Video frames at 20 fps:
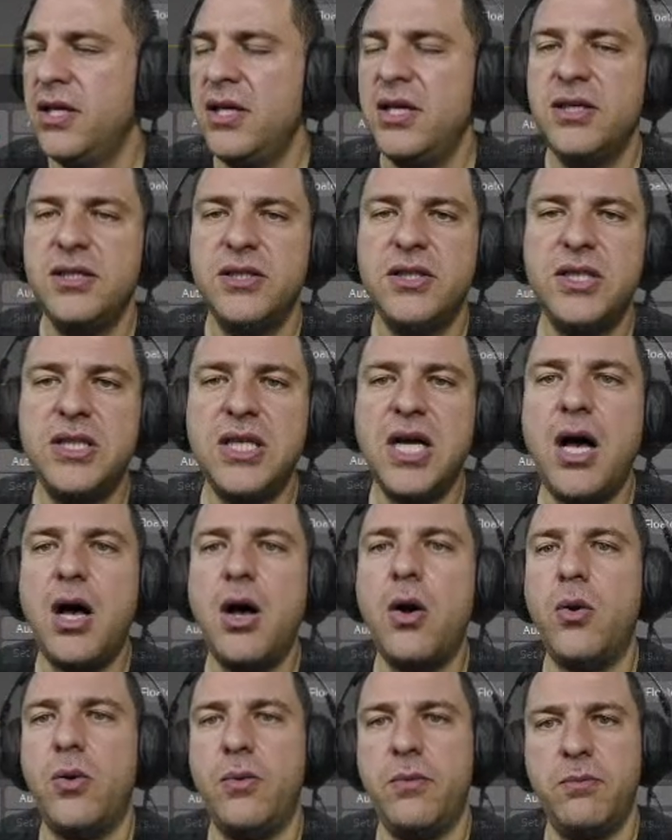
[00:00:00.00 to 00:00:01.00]

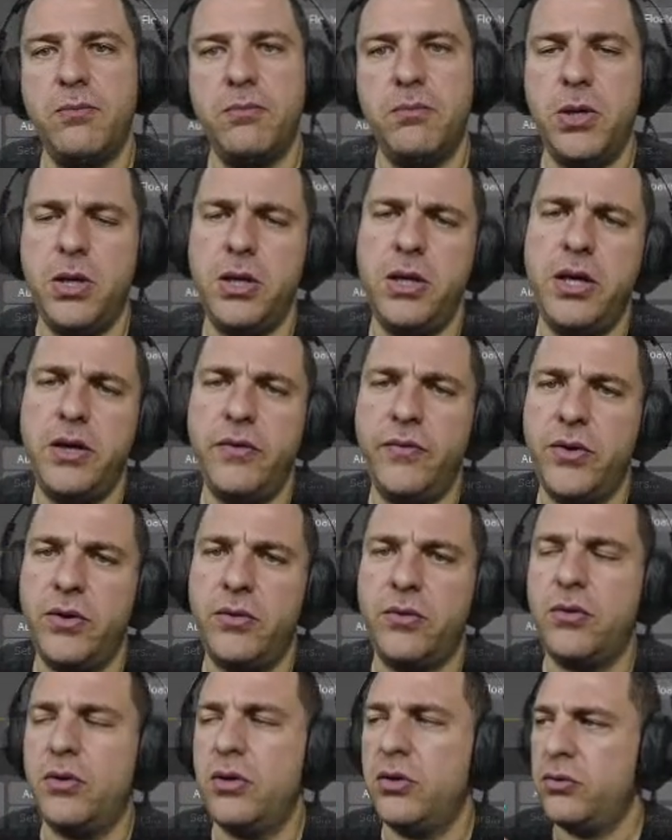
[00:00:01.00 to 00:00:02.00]
So believe
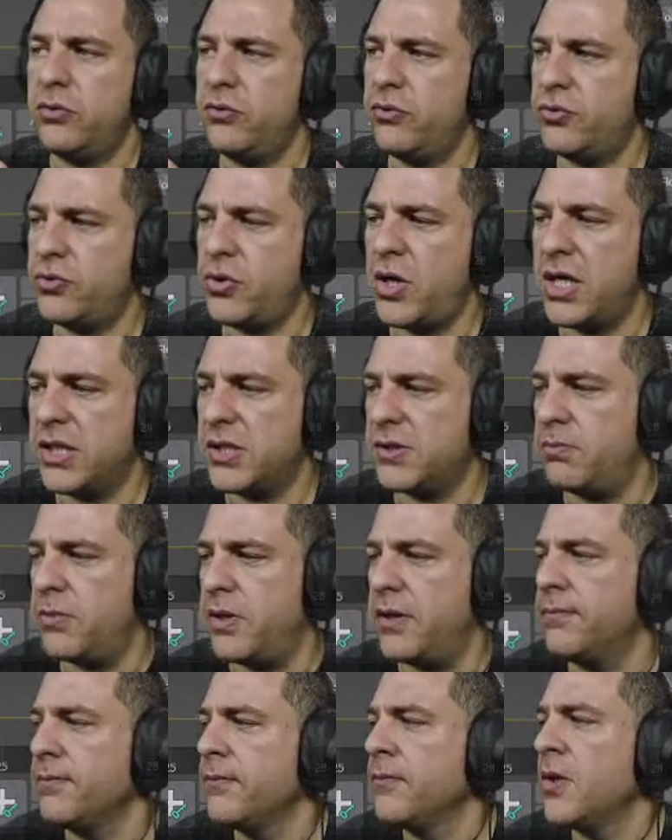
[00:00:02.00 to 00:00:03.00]
it, trust
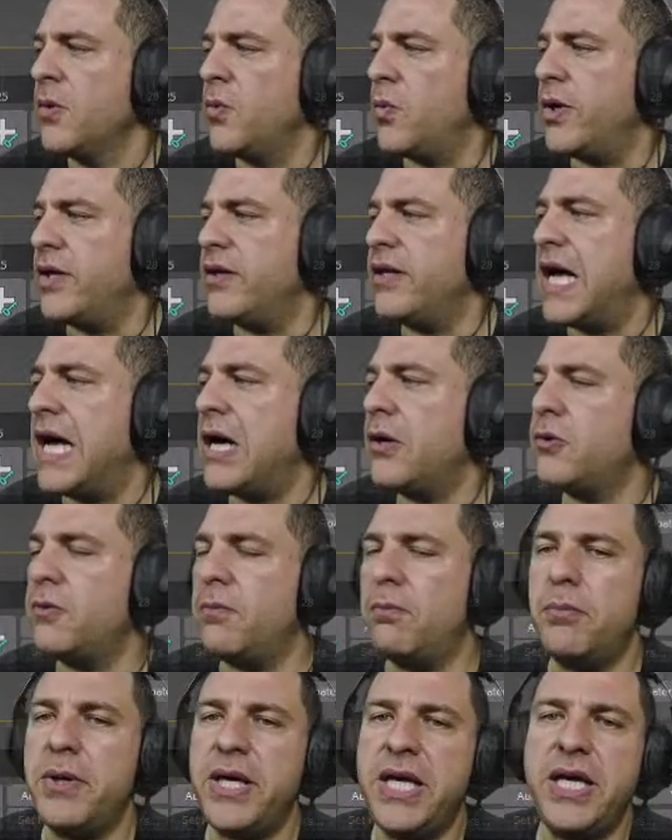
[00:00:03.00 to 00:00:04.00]
me, without
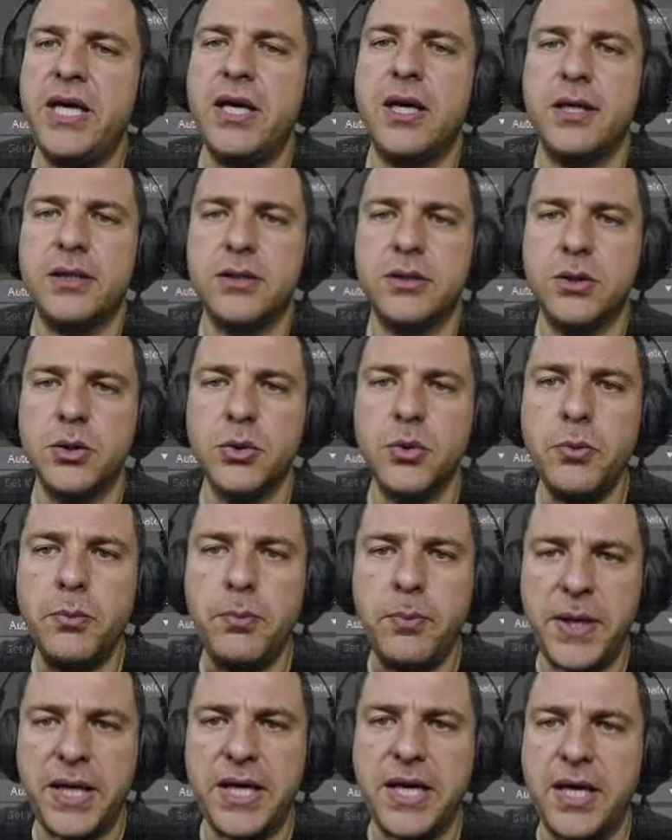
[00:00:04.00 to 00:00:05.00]
being too
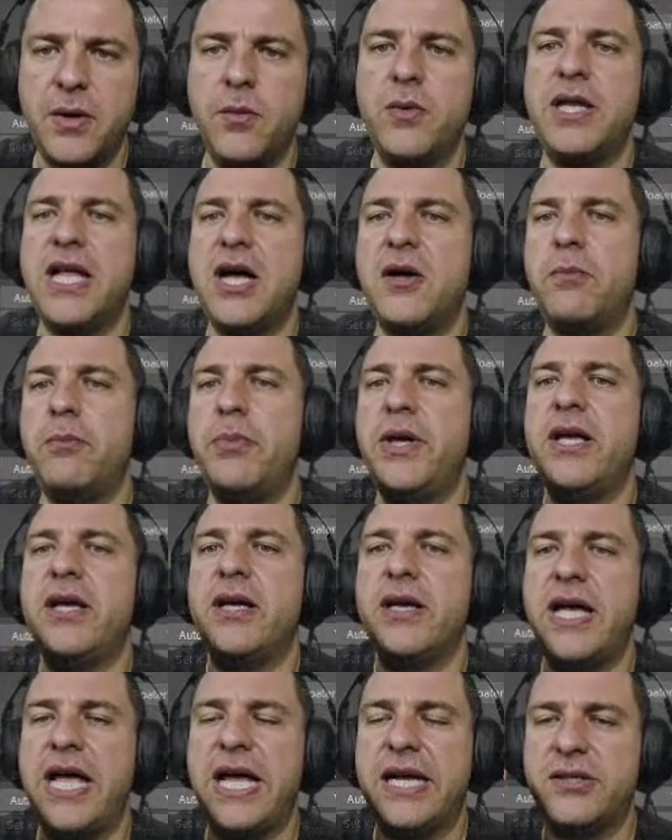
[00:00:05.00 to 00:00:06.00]
picky, without
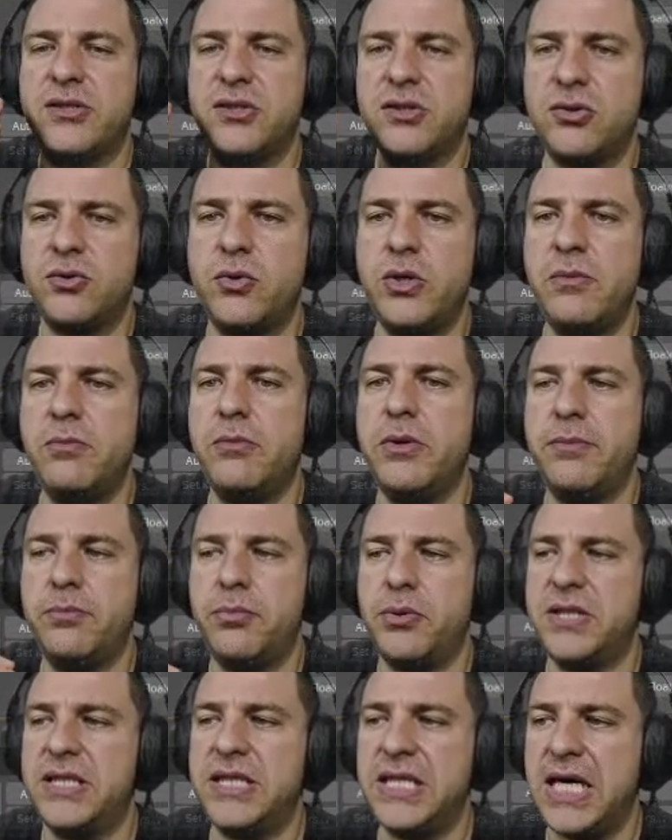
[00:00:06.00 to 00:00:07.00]
being extremely
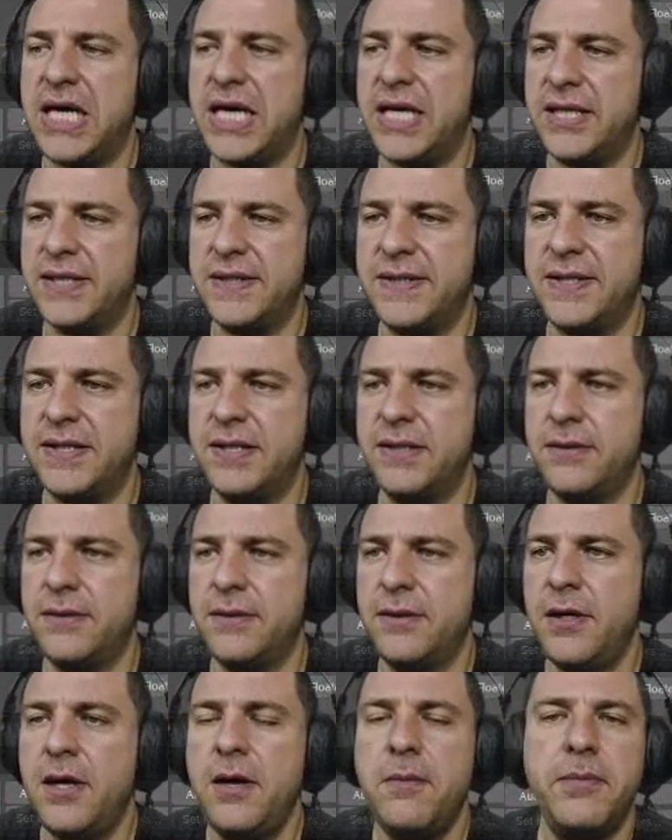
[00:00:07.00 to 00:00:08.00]
precise,
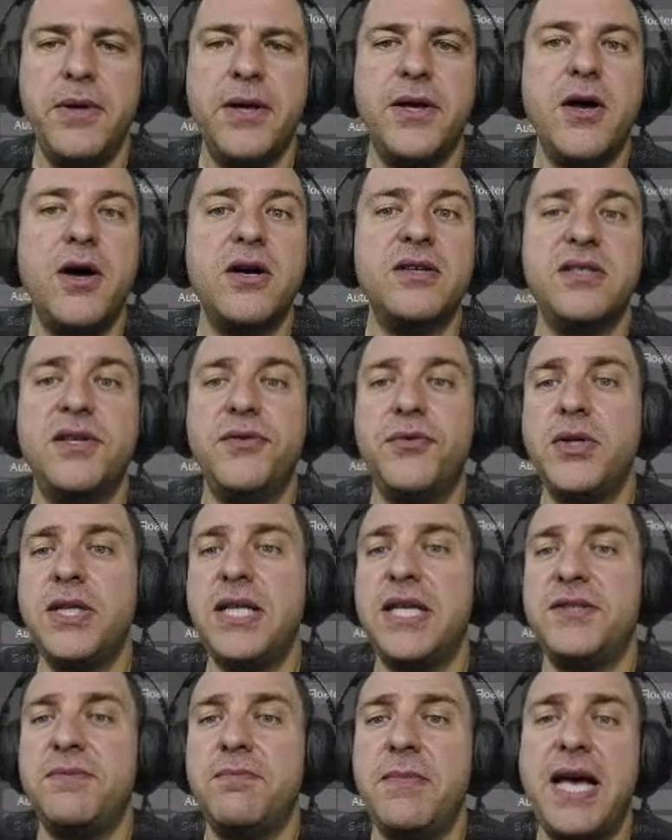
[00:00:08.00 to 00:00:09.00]
because in
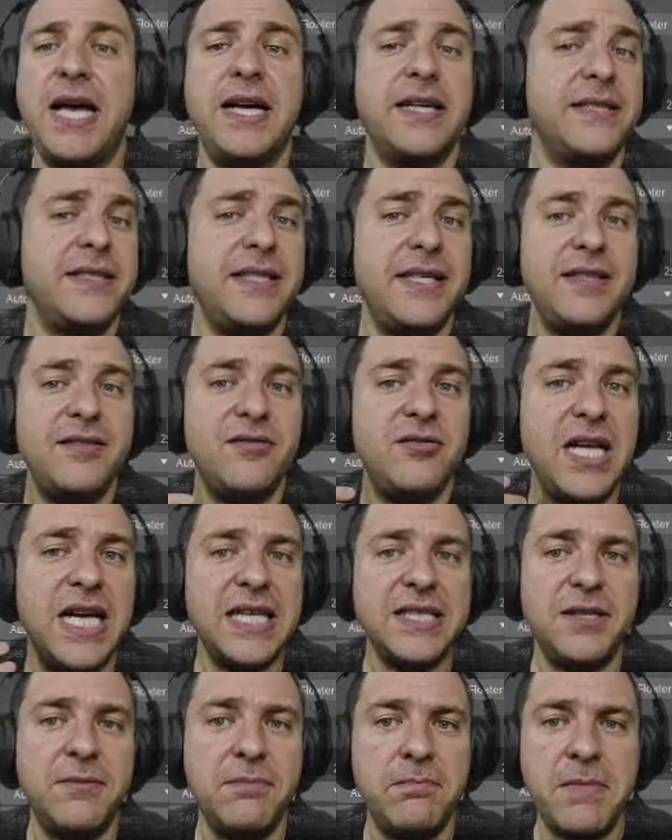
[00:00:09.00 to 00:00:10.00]
3ds Max it
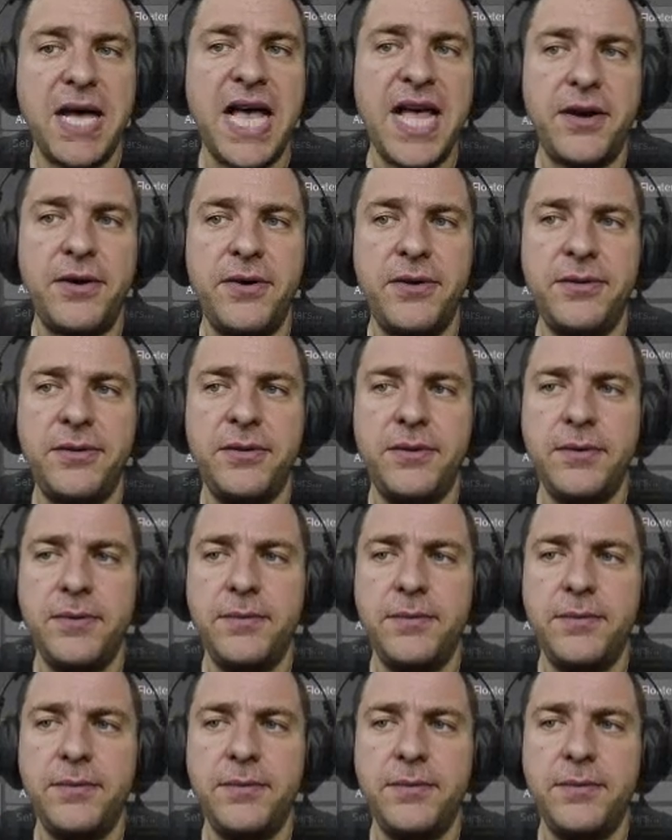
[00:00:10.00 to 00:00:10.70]
doesn't matter.